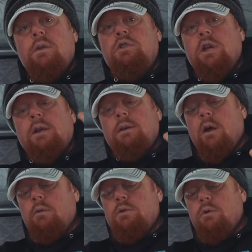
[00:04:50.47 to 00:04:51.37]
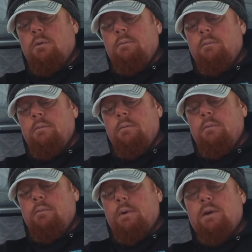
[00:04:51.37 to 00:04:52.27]
jig down to them,
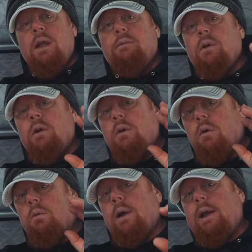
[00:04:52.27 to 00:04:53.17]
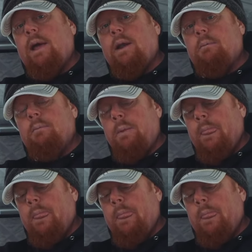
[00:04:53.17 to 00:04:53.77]
but never go right at them.